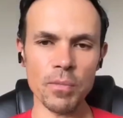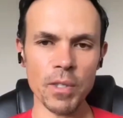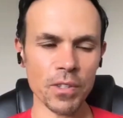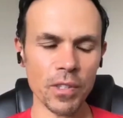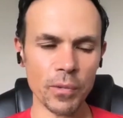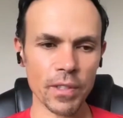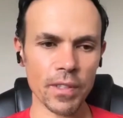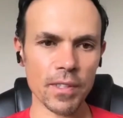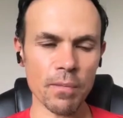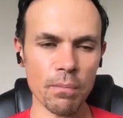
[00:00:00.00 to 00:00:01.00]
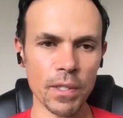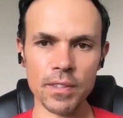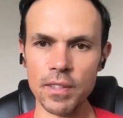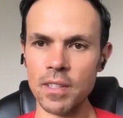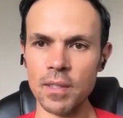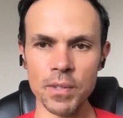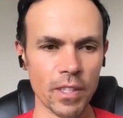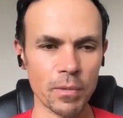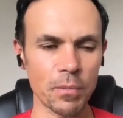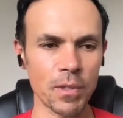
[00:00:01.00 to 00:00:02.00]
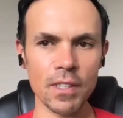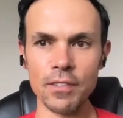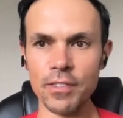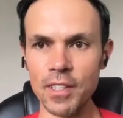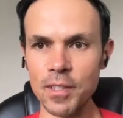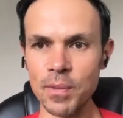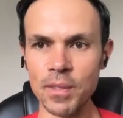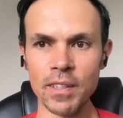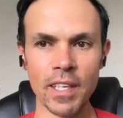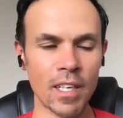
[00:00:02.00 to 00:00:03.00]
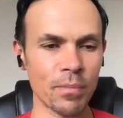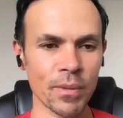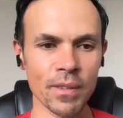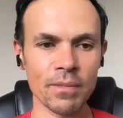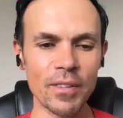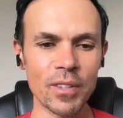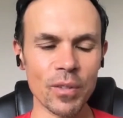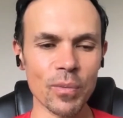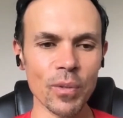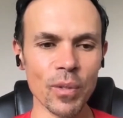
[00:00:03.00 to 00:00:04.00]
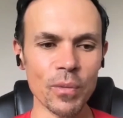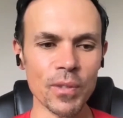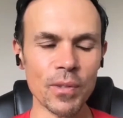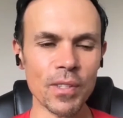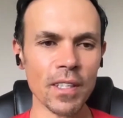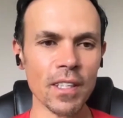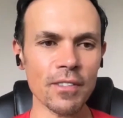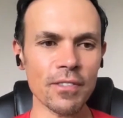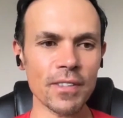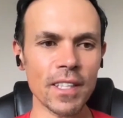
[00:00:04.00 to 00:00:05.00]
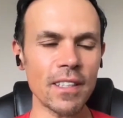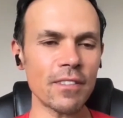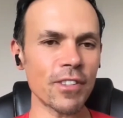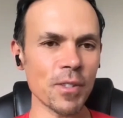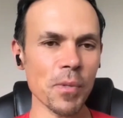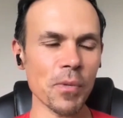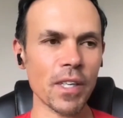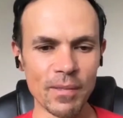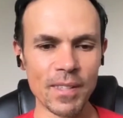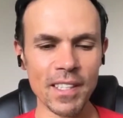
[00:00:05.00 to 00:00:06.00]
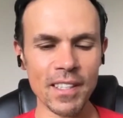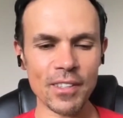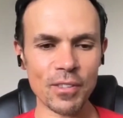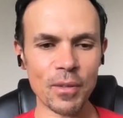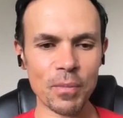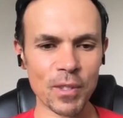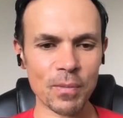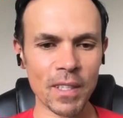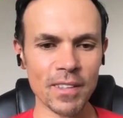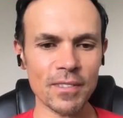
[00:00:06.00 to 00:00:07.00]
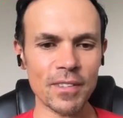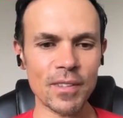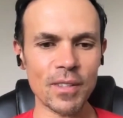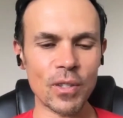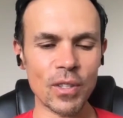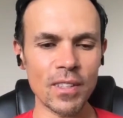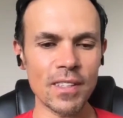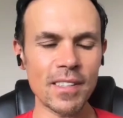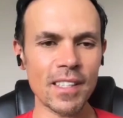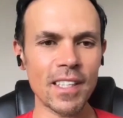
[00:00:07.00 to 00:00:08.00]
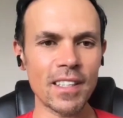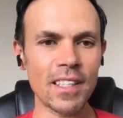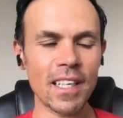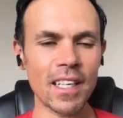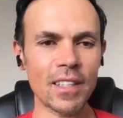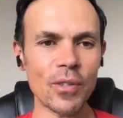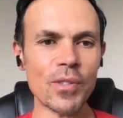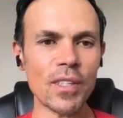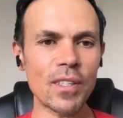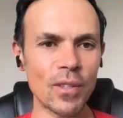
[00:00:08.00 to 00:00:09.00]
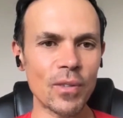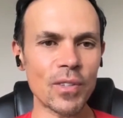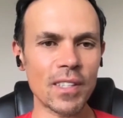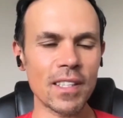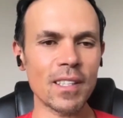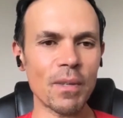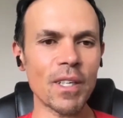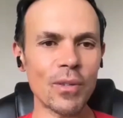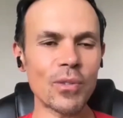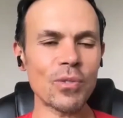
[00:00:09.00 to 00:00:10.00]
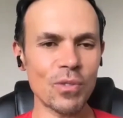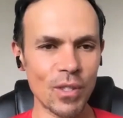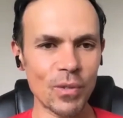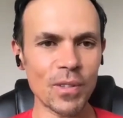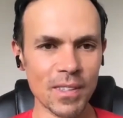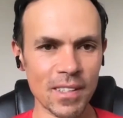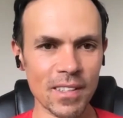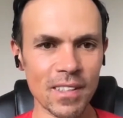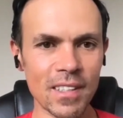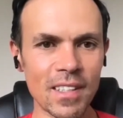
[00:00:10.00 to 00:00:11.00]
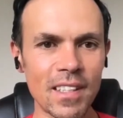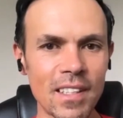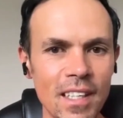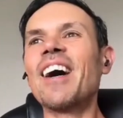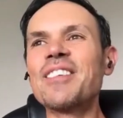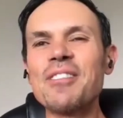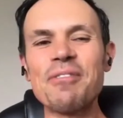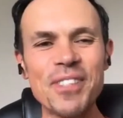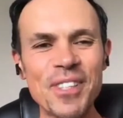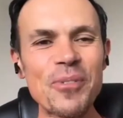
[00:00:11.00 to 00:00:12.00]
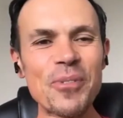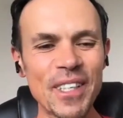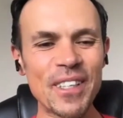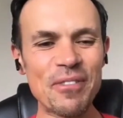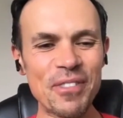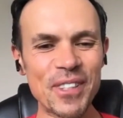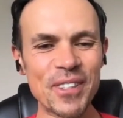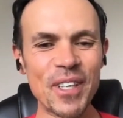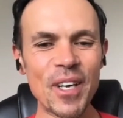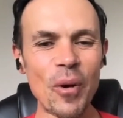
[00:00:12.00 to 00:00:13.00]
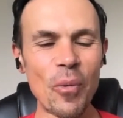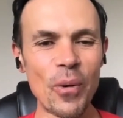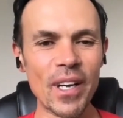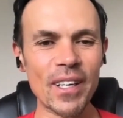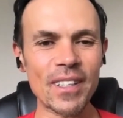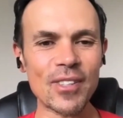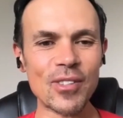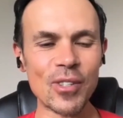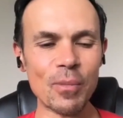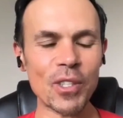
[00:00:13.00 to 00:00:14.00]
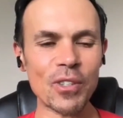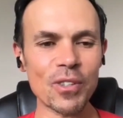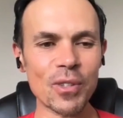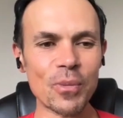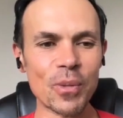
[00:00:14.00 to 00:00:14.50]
mentioned you work at some big startups, Airbnb, Facebook, Apple, but your role was always kind of an invisible one. I'm thinking this from the perspective of good design goes unnoticed except by those who notice it. How does it feel to work in a field where so much of your